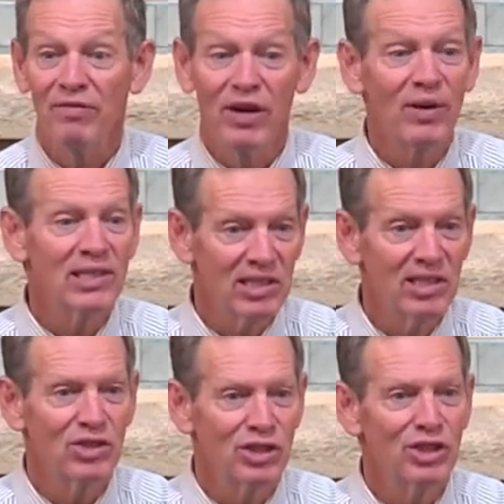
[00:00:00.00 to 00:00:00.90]
if there is a
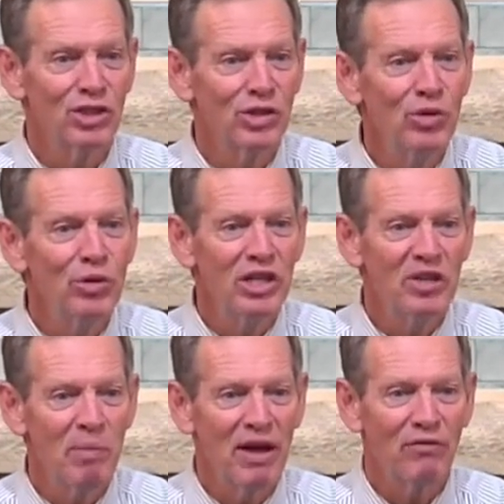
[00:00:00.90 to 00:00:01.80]
decision you need
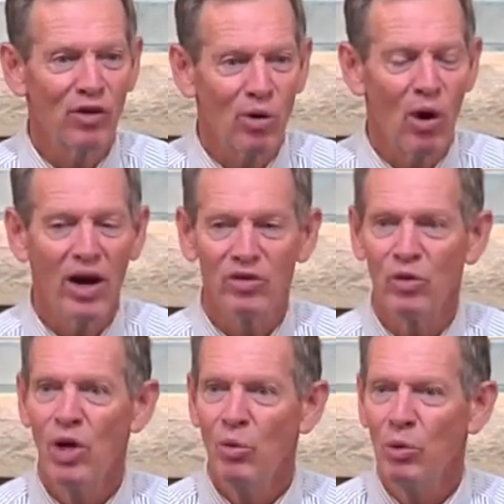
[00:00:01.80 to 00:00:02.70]
to make for Christ,
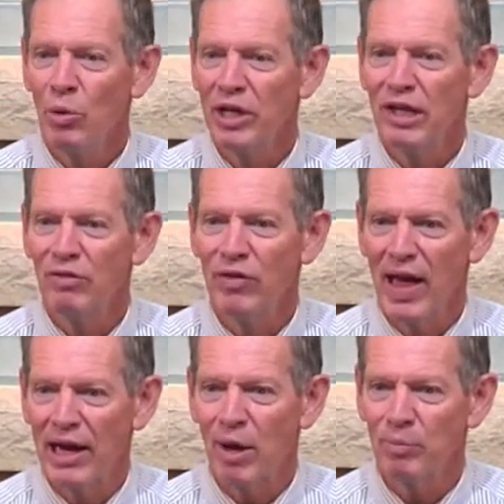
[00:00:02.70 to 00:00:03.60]
we want to give you
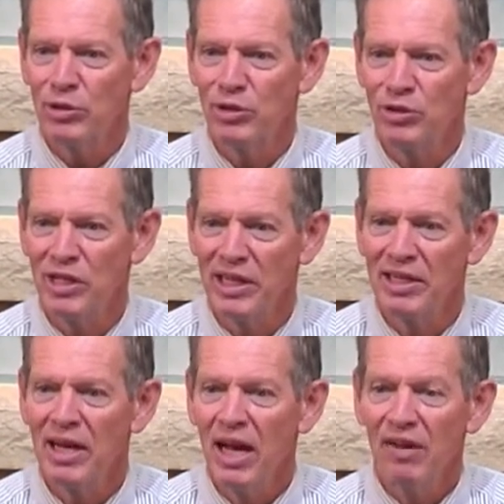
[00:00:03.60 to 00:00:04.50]
that opportunity.